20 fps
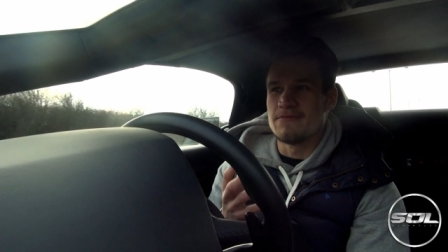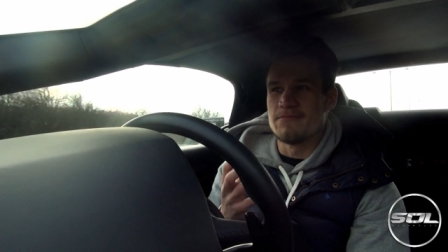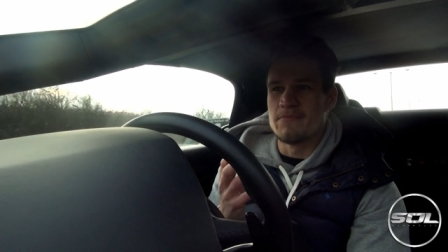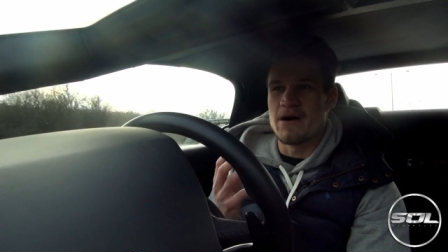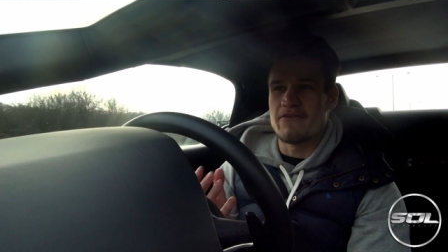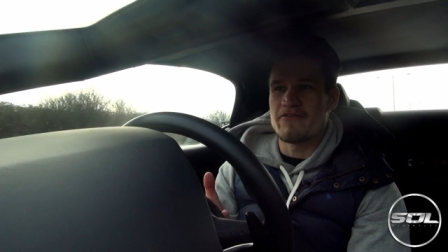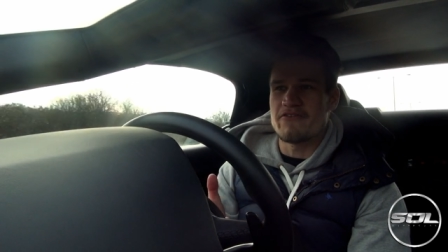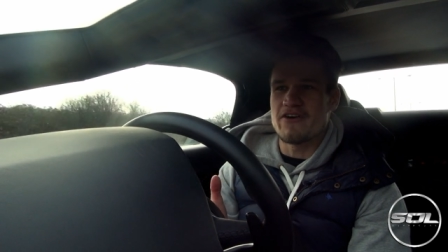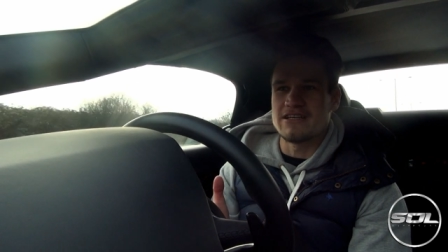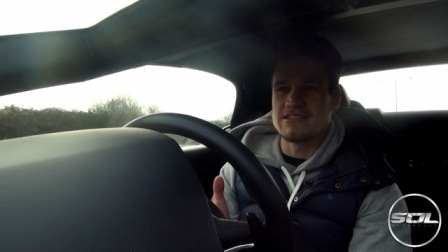
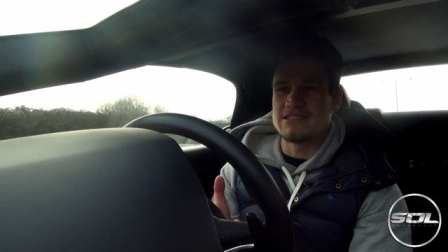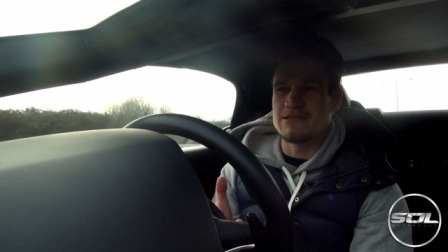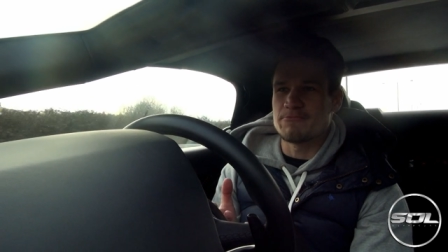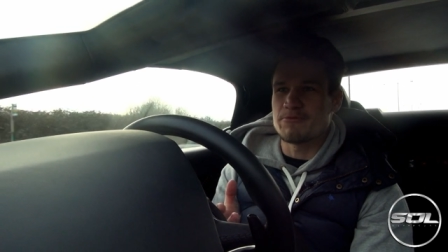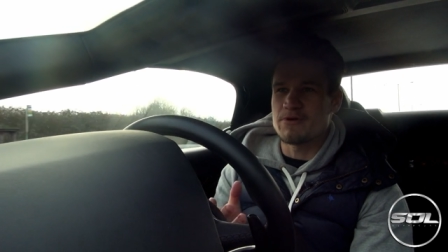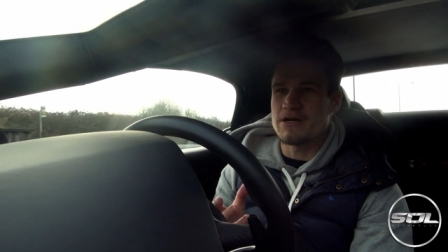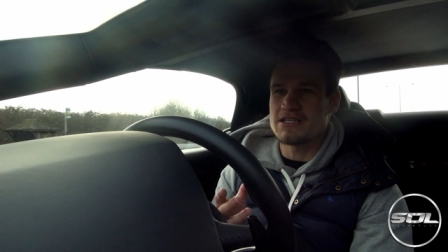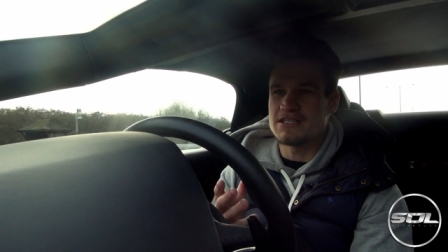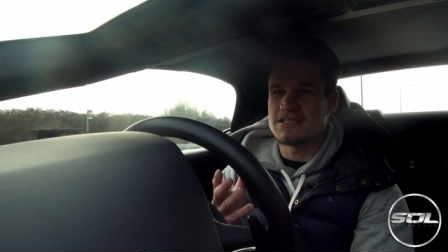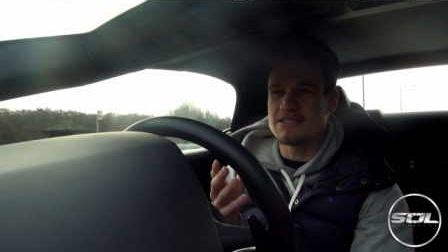My first
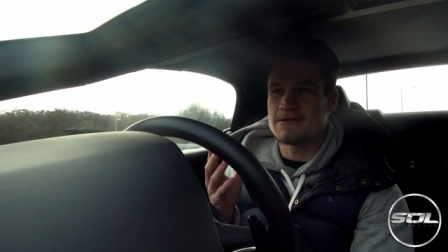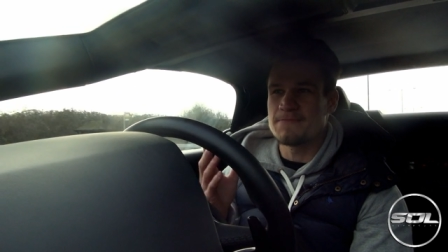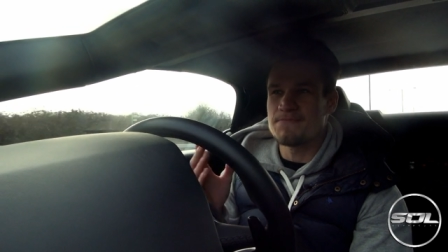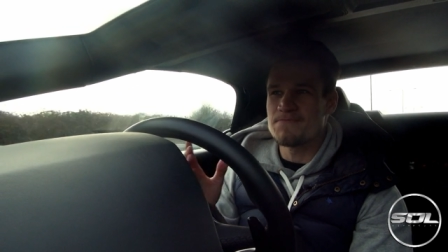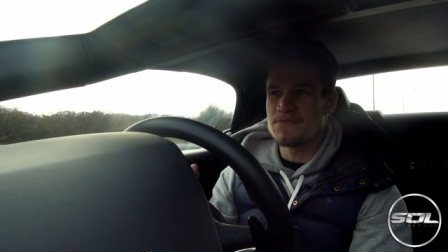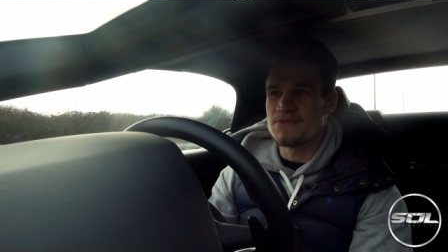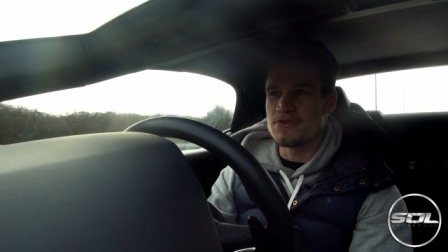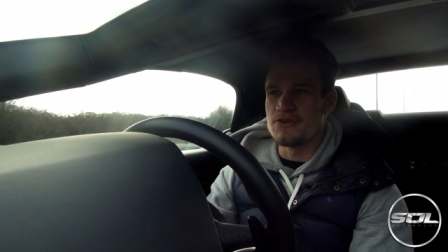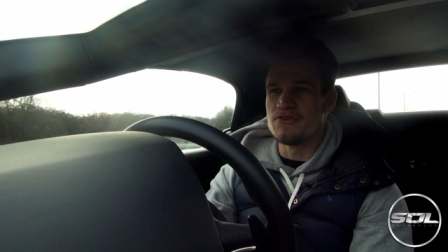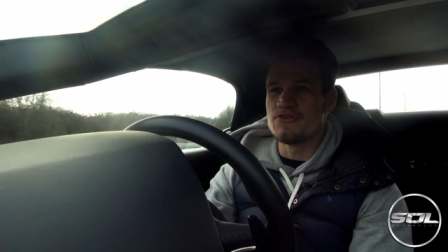impressions,
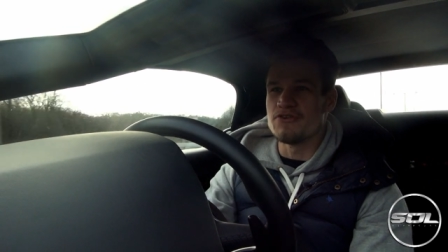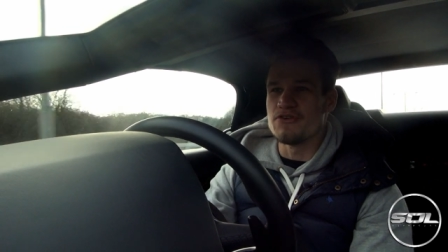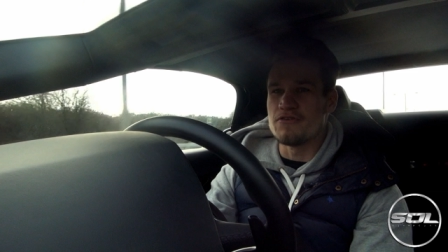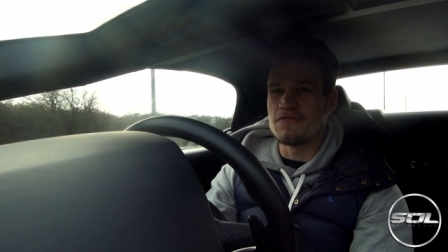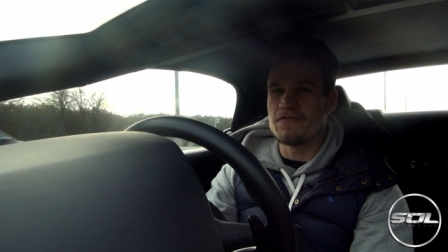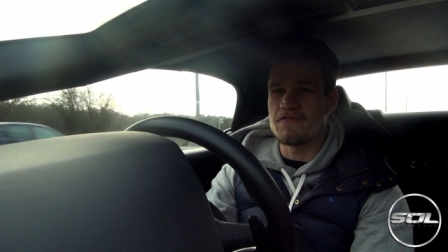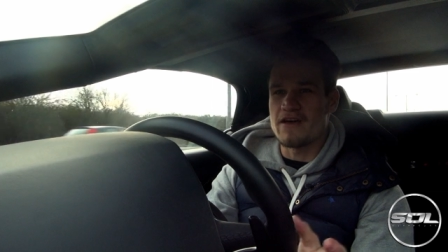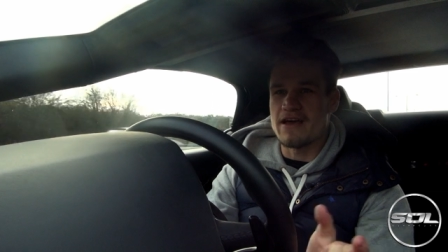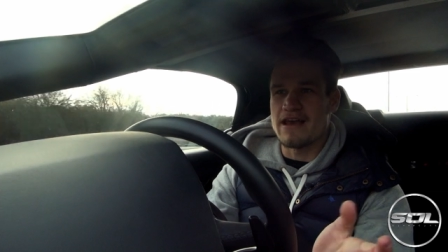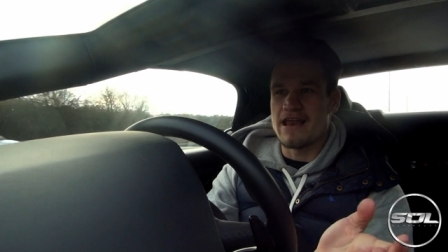you do
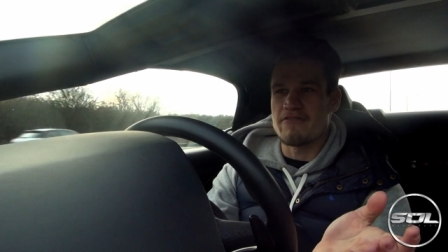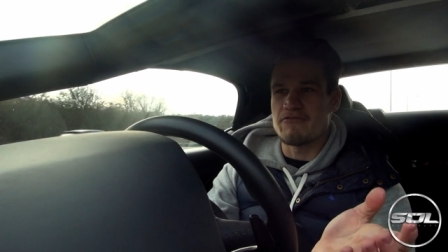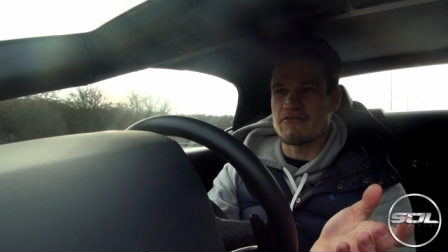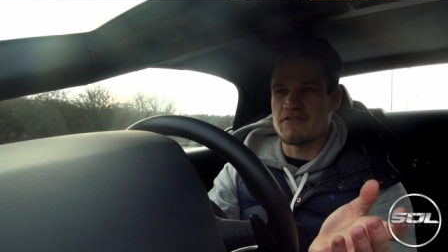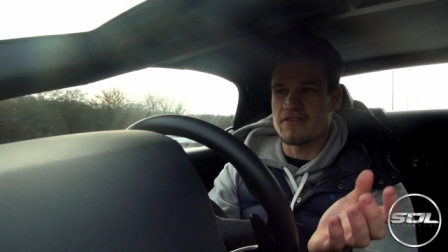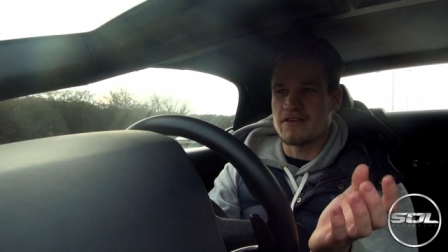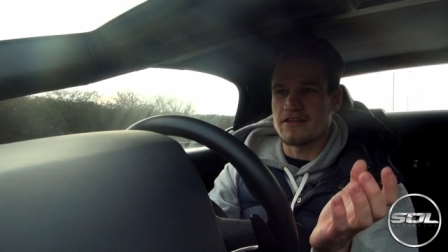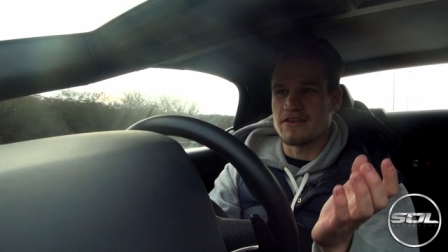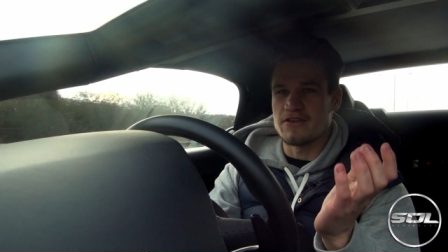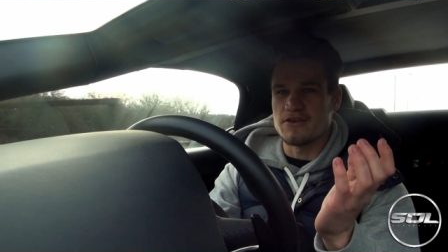feel
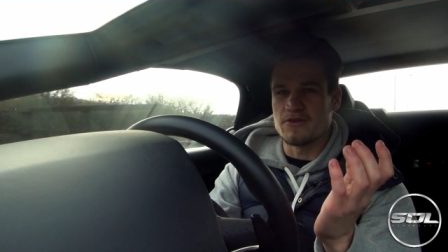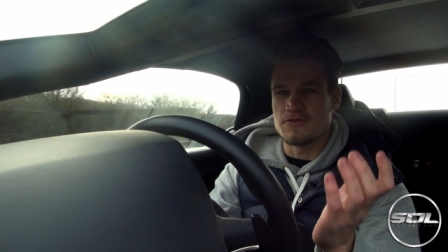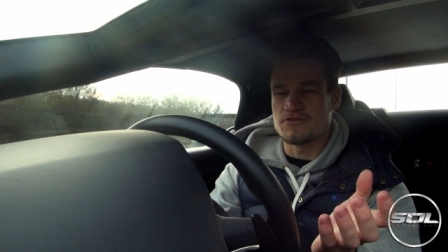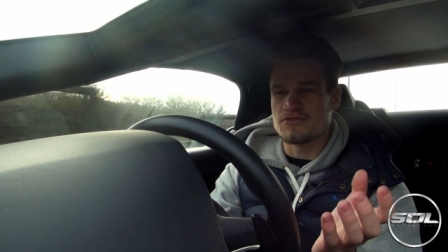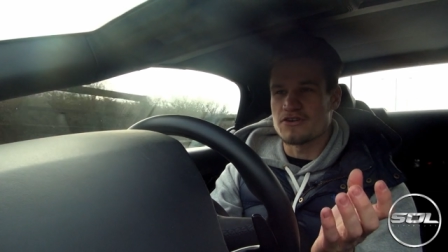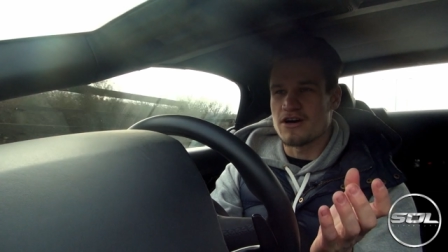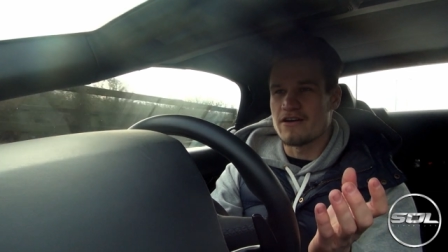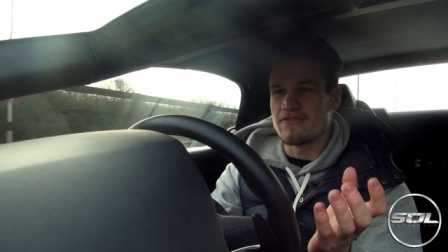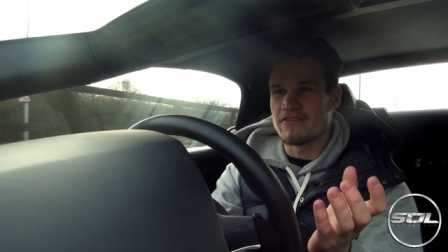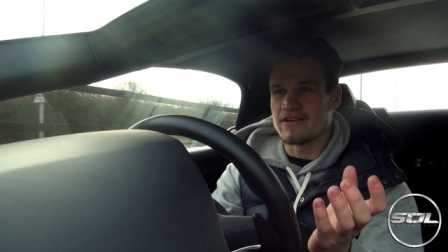everything that you're
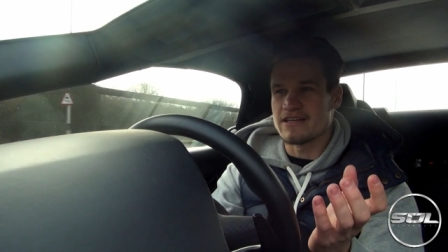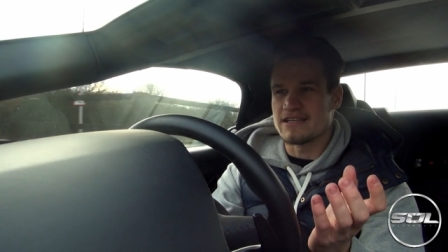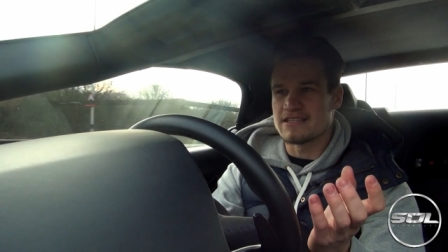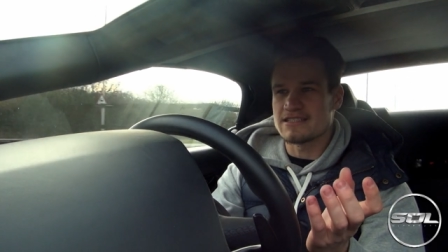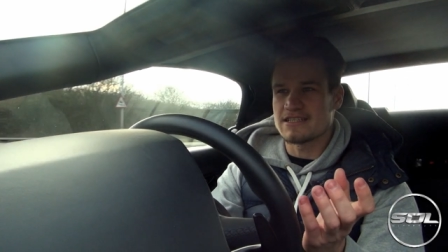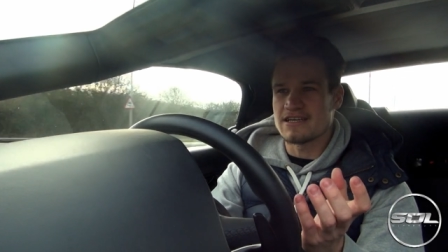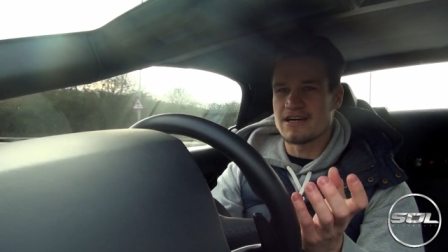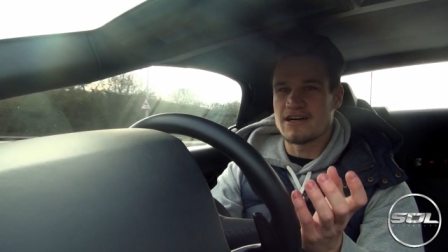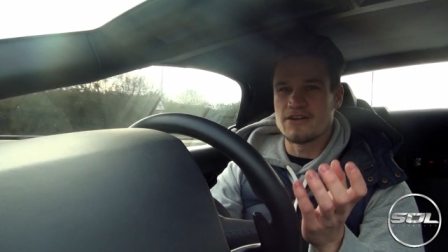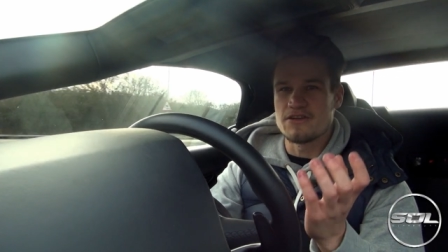driving this
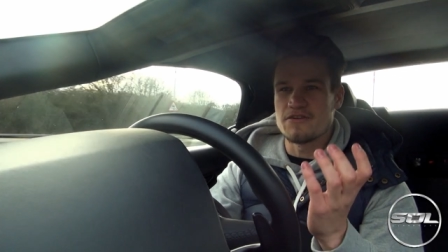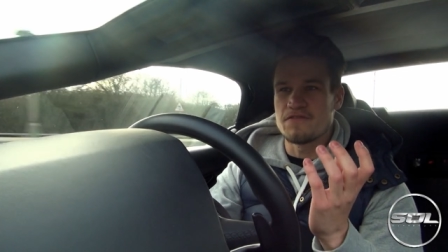car.